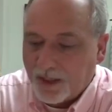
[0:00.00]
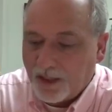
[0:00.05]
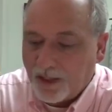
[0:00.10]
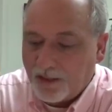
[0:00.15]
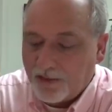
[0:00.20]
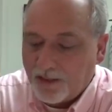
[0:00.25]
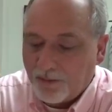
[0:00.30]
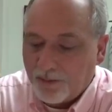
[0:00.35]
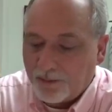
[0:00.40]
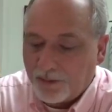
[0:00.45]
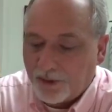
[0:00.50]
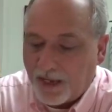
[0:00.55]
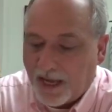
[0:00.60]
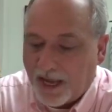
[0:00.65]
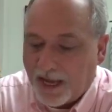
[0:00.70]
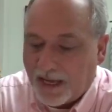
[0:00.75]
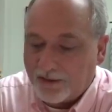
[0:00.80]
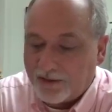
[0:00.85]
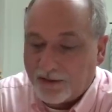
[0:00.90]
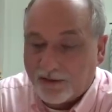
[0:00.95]
and then we
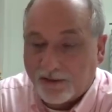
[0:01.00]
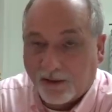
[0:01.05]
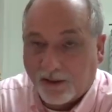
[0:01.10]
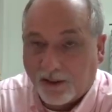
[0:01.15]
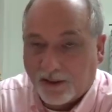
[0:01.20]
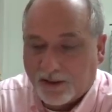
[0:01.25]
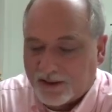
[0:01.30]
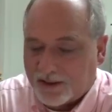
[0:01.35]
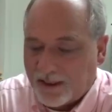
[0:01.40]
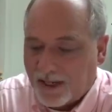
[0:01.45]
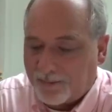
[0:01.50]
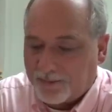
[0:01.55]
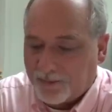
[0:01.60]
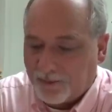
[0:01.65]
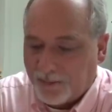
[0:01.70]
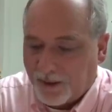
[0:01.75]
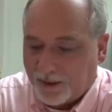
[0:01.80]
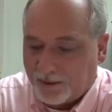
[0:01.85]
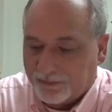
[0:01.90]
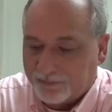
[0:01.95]
add this little
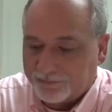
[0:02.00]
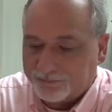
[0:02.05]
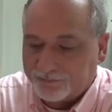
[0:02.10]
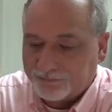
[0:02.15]
except bit.